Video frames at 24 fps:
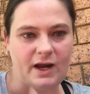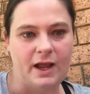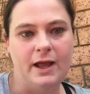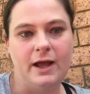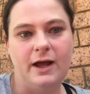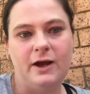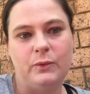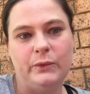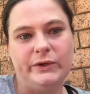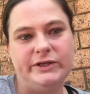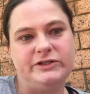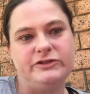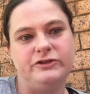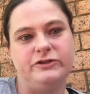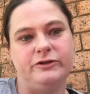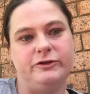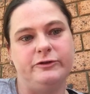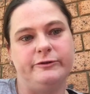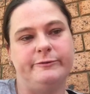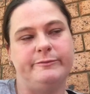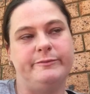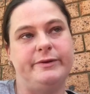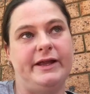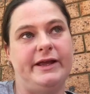I went
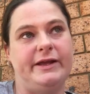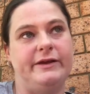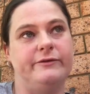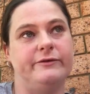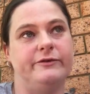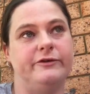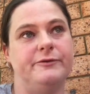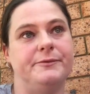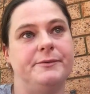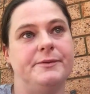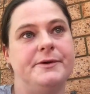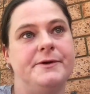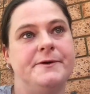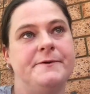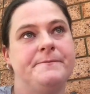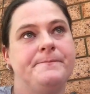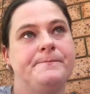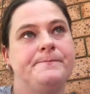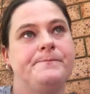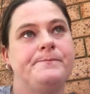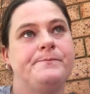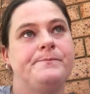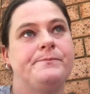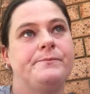to playgroup
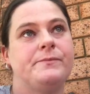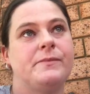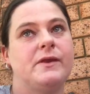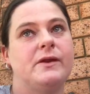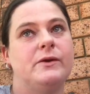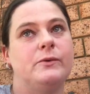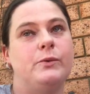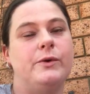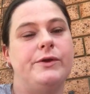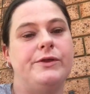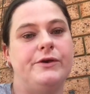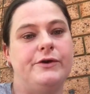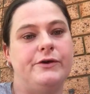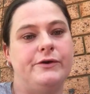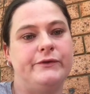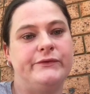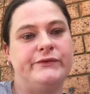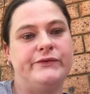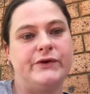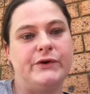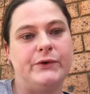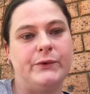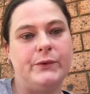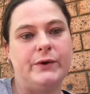with her
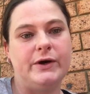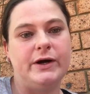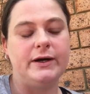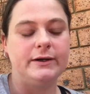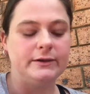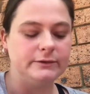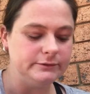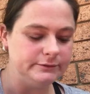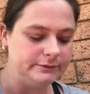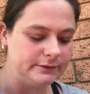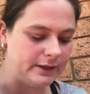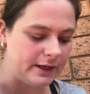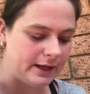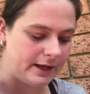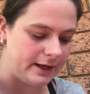for a while,